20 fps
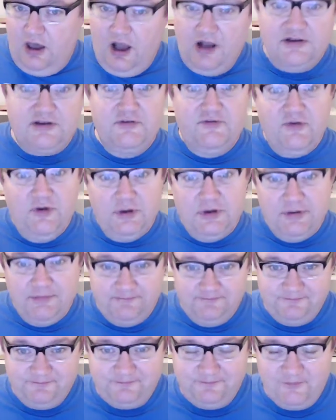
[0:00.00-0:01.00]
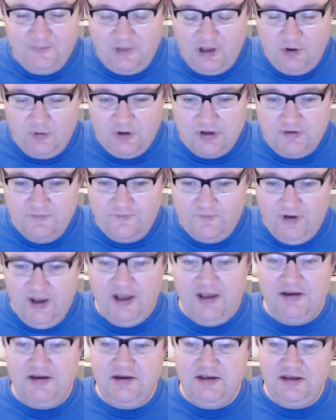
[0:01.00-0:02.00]
octave are working
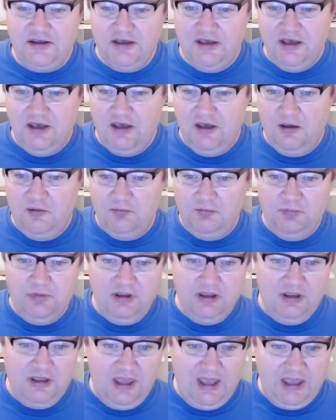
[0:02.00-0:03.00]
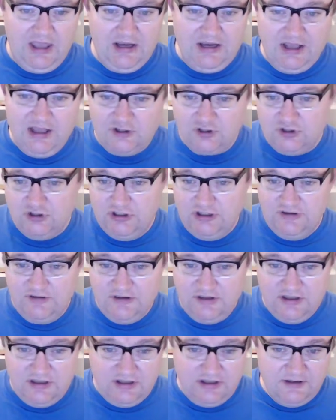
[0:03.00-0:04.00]
fine. And actually
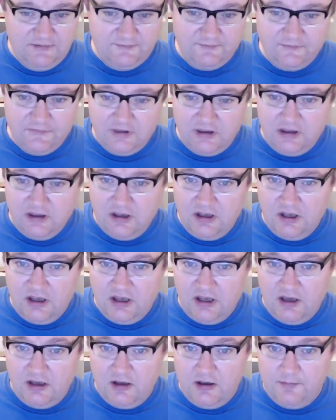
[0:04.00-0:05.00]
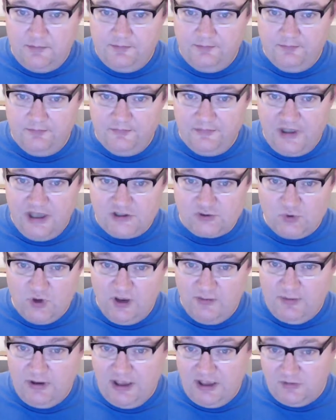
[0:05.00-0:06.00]
the
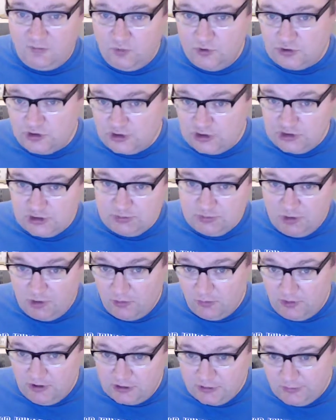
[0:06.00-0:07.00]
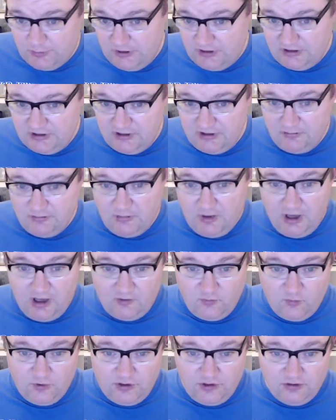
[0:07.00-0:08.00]
XY pad, which is both pitch bend and
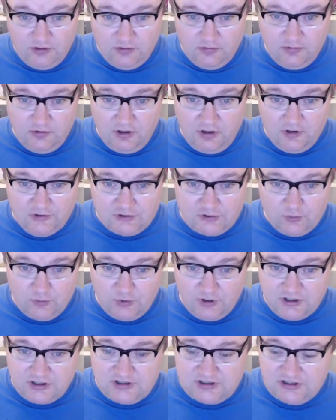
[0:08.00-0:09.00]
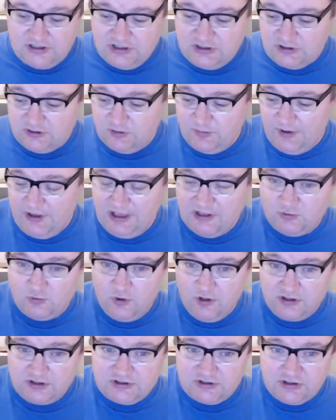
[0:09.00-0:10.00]
mod wheel, also works. Each of the pads
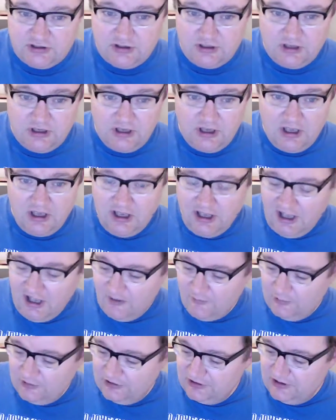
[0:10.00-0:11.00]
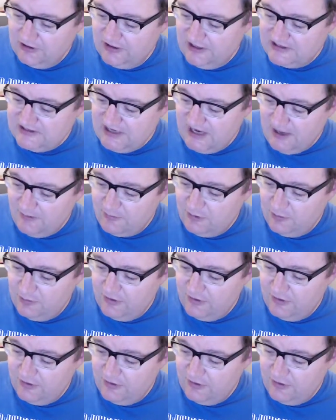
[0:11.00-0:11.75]
works. I'm a little less happy